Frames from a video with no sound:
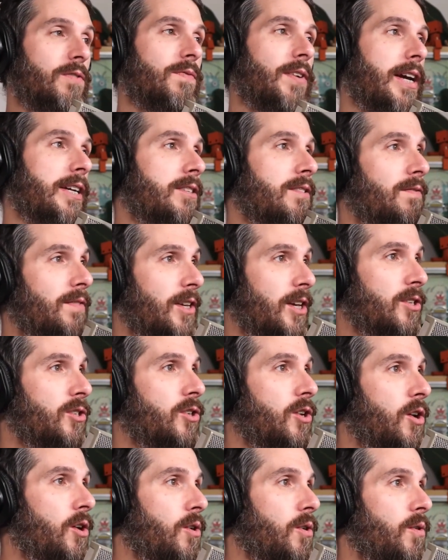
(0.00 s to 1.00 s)
In fact, the VS
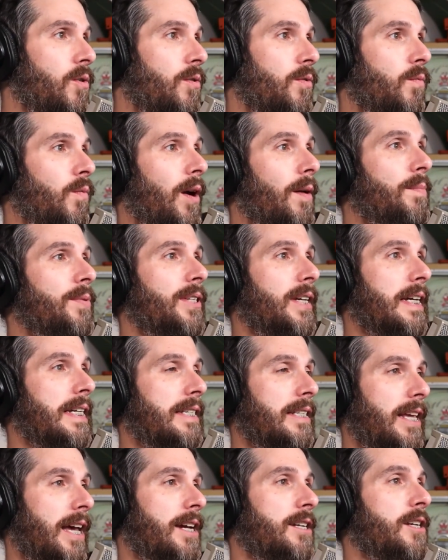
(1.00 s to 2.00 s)
Code
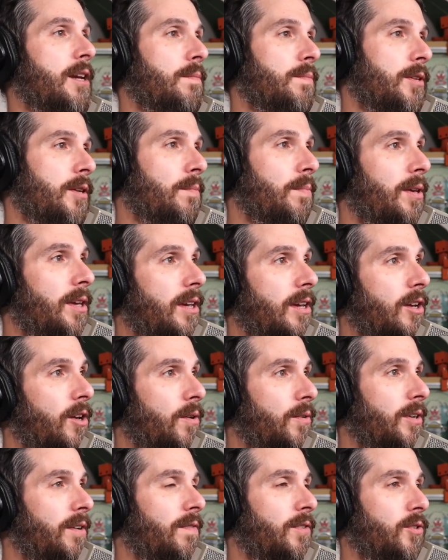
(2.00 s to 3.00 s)
website /MCP,
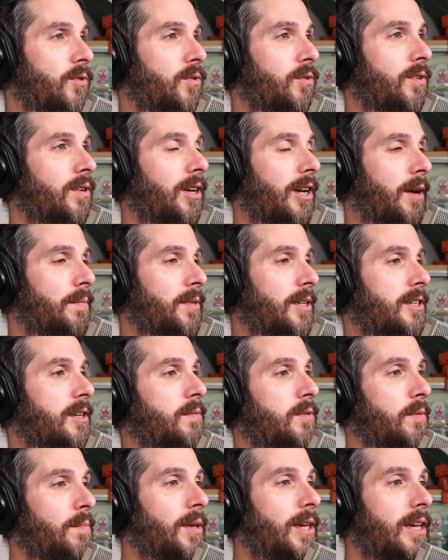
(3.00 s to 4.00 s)

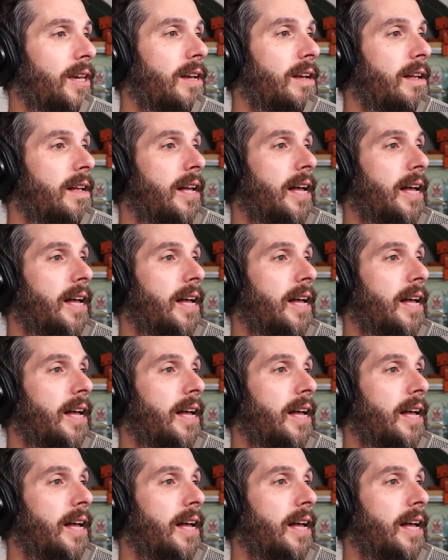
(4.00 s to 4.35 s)
code.visualstudio.com/MCP,